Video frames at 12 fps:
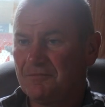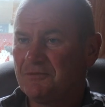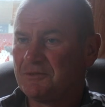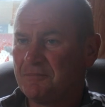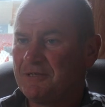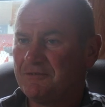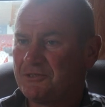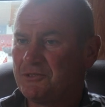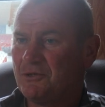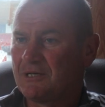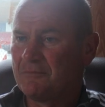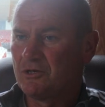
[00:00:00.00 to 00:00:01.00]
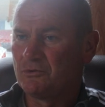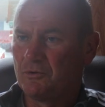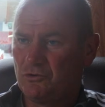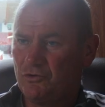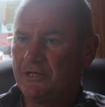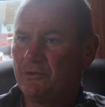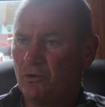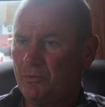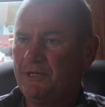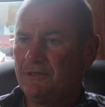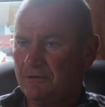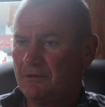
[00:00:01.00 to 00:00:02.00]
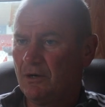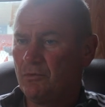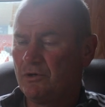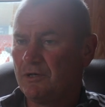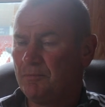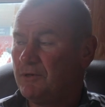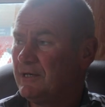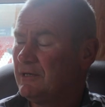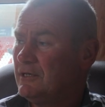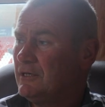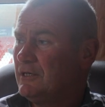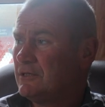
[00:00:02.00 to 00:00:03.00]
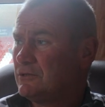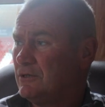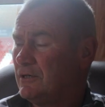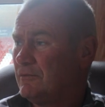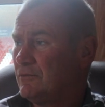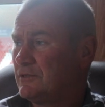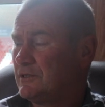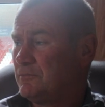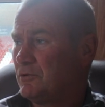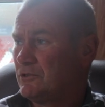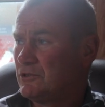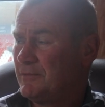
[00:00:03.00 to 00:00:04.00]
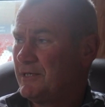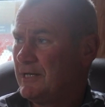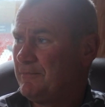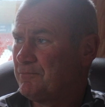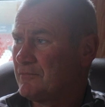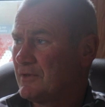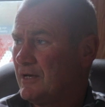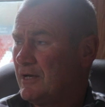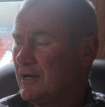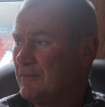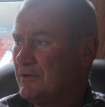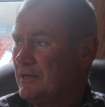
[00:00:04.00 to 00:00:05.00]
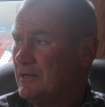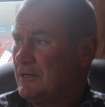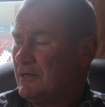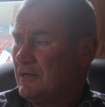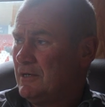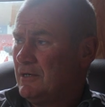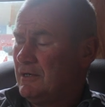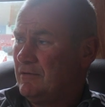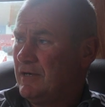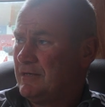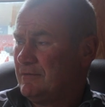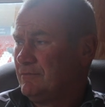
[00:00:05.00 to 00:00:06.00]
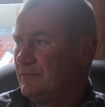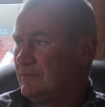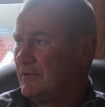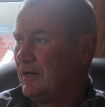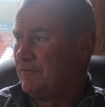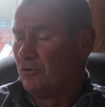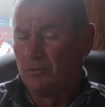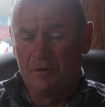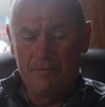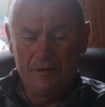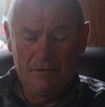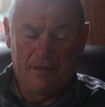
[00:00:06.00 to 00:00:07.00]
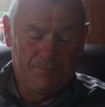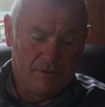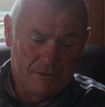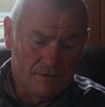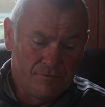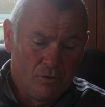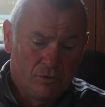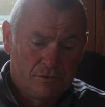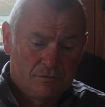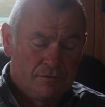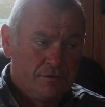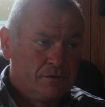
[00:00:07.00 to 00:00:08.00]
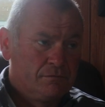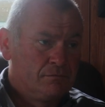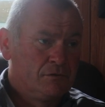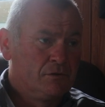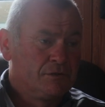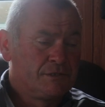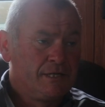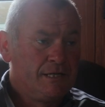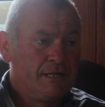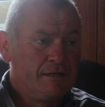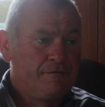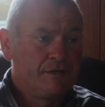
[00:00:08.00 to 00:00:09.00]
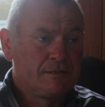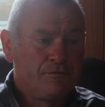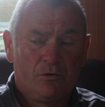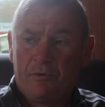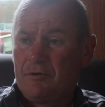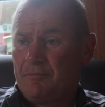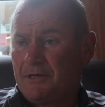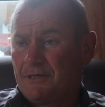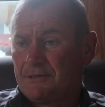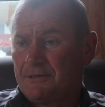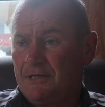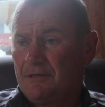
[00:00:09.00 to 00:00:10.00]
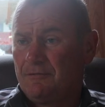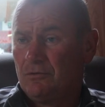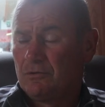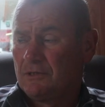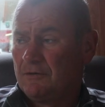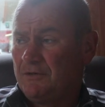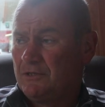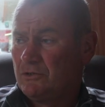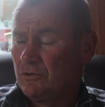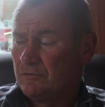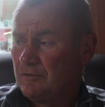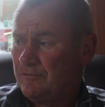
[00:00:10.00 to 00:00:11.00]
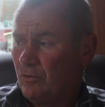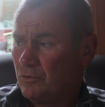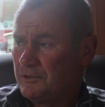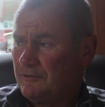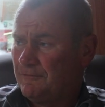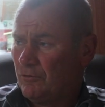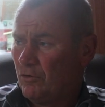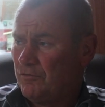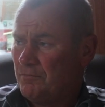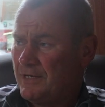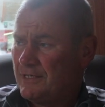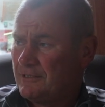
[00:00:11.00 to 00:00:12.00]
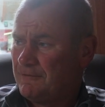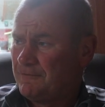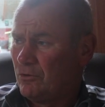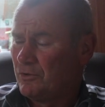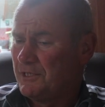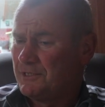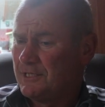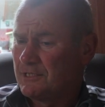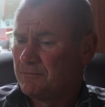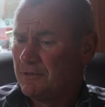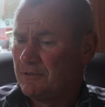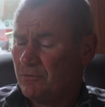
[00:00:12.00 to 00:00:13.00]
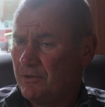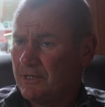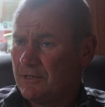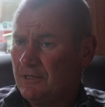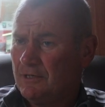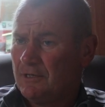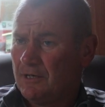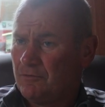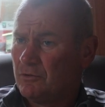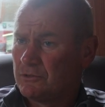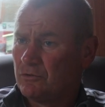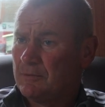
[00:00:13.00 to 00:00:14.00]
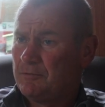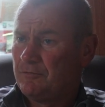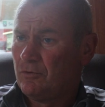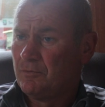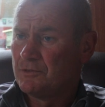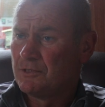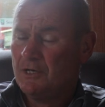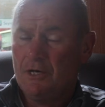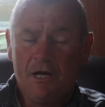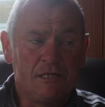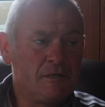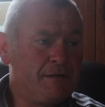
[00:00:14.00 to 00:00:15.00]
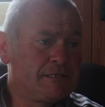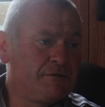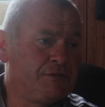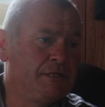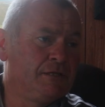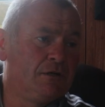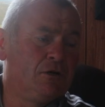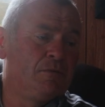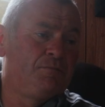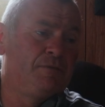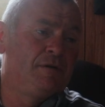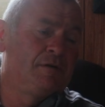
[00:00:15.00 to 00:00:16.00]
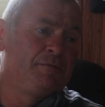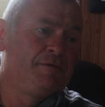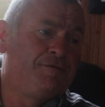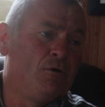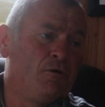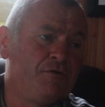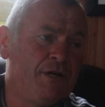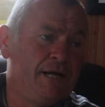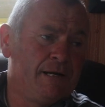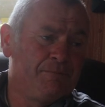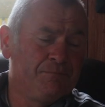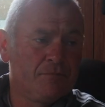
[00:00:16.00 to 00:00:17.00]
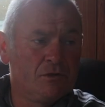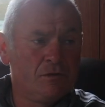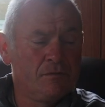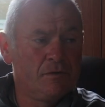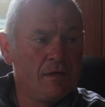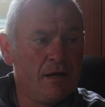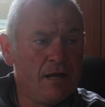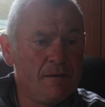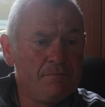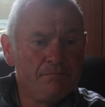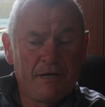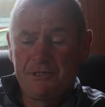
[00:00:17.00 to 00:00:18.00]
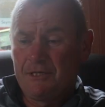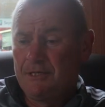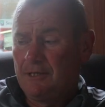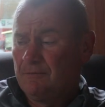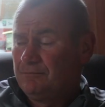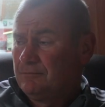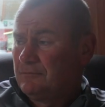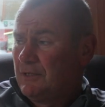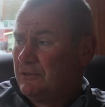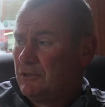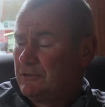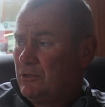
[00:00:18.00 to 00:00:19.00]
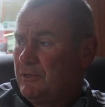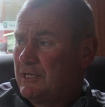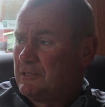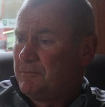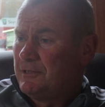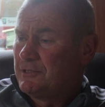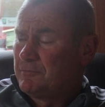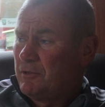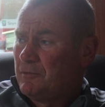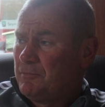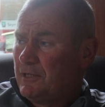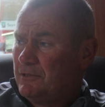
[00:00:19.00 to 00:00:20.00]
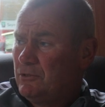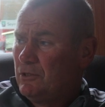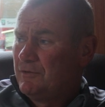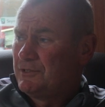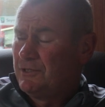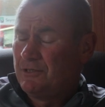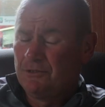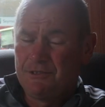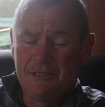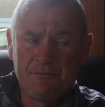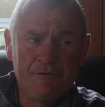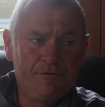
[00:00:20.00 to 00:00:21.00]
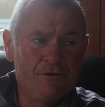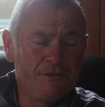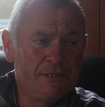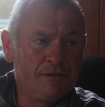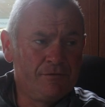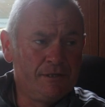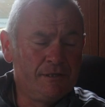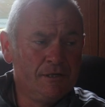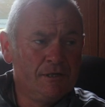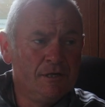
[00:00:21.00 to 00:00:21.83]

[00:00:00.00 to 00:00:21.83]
It was a bit of a jerk up because we've trained all week how we're going to play. So we just put Tom in there. Then I thought, good side, Halifax. I thought we were a better side. I thought if he took the 44th minute and the 46th minute away, I thought it was a great performance. It's the best I've seen a club. It's my fourth year manager here. I know 2 years have been spoiled by COVID, so you could say it's my third year, really.